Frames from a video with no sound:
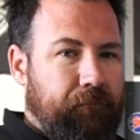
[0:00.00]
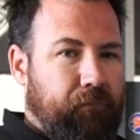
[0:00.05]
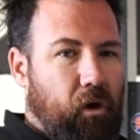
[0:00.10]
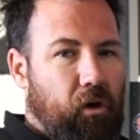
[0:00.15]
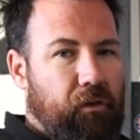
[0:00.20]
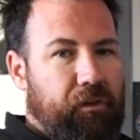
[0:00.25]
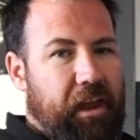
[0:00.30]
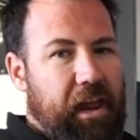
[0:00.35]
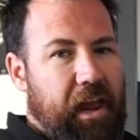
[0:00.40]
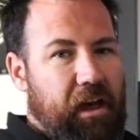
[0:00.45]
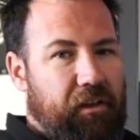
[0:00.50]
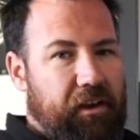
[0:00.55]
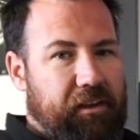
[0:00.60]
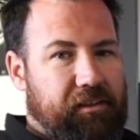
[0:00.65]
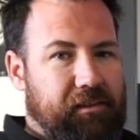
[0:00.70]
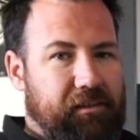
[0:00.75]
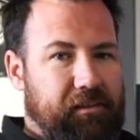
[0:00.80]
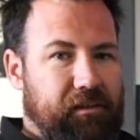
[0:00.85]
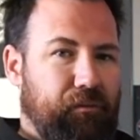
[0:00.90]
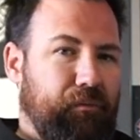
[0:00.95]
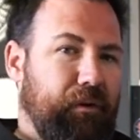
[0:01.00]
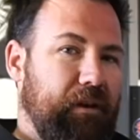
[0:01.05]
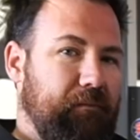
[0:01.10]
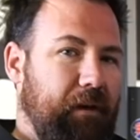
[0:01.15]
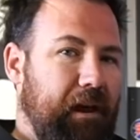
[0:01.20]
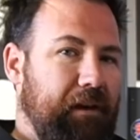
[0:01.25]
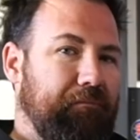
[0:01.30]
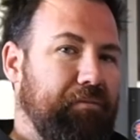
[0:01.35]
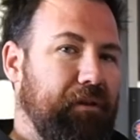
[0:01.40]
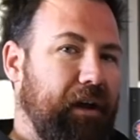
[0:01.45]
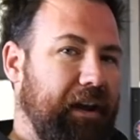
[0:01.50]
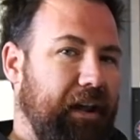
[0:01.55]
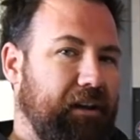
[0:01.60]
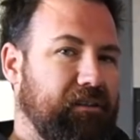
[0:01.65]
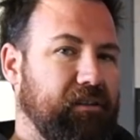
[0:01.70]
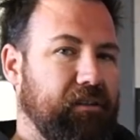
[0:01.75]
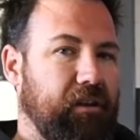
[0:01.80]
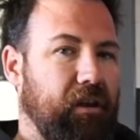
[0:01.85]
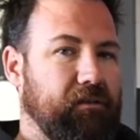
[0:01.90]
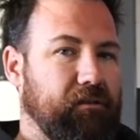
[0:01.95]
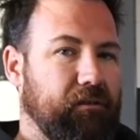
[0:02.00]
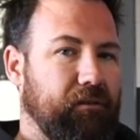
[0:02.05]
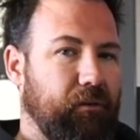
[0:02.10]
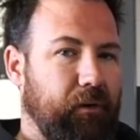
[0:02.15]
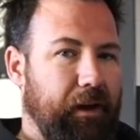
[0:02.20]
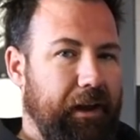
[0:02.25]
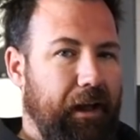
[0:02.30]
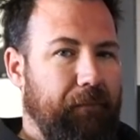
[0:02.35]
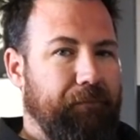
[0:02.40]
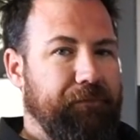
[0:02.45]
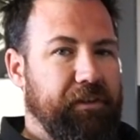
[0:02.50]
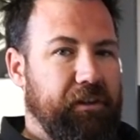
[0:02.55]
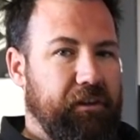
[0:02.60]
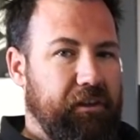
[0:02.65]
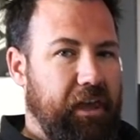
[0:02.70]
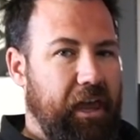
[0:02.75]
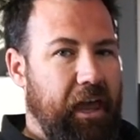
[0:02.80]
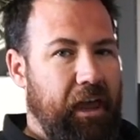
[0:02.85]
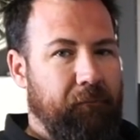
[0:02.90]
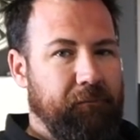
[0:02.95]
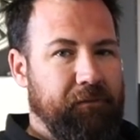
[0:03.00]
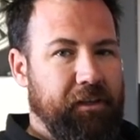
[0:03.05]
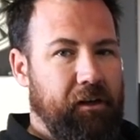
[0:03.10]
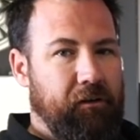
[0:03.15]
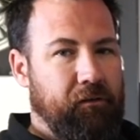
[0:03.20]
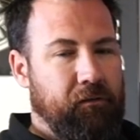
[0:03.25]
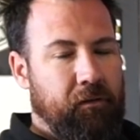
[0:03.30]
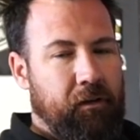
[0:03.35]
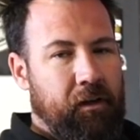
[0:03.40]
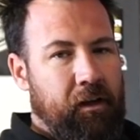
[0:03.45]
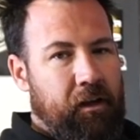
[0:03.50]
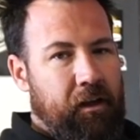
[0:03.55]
on the LSs, the rear main plate actually goes all the way up to the cam tunnel,